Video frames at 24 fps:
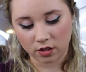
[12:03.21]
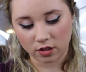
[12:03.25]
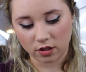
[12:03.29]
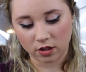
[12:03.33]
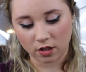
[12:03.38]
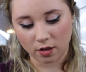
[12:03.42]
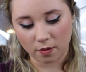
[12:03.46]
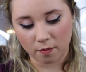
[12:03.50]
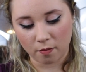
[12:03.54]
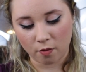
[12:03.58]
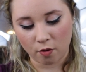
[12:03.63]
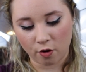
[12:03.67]

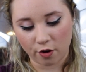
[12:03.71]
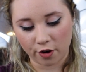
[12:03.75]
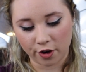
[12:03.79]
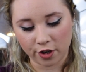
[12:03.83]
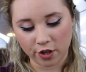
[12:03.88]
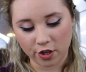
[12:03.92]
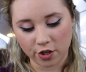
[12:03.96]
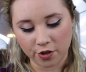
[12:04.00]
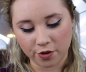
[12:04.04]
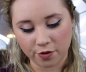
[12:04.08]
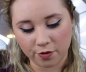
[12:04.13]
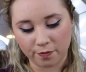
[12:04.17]
the more
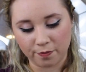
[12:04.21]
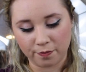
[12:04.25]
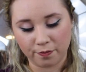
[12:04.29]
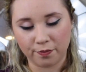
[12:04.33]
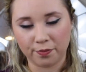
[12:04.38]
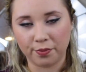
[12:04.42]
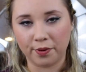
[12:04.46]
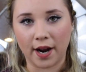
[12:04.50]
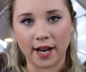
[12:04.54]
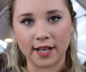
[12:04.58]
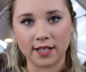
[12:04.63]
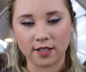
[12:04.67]
you
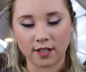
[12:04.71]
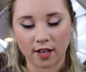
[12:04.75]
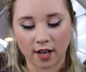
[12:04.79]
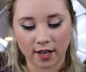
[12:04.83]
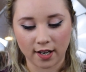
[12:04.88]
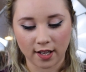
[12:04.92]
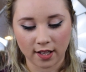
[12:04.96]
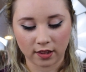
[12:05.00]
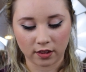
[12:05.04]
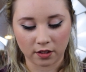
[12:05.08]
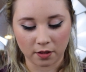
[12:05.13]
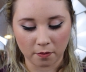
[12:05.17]
press on
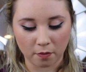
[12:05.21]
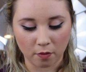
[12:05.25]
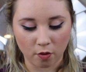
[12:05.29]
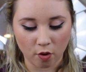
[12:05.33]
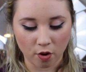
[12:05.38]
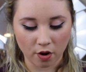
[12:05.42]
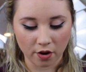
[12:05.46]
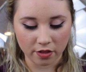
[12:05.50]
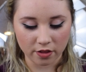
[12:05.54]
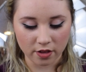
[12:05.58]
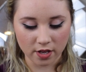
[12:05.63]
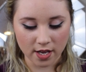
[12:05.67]
it, the
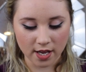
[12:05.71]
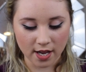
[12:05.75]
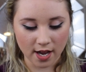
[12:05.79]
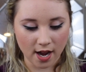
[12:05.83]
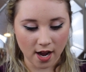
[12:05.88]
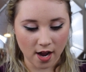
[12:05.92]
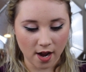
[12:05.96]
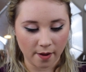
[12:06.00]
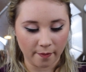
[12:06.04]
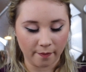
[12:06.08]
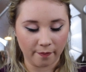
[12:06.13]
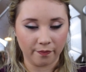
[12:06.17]
more
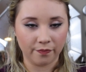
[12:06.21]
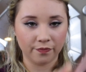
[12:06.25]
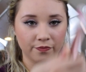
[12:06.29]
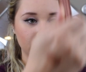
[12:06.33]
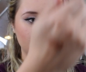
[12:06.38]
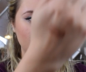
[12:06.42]
the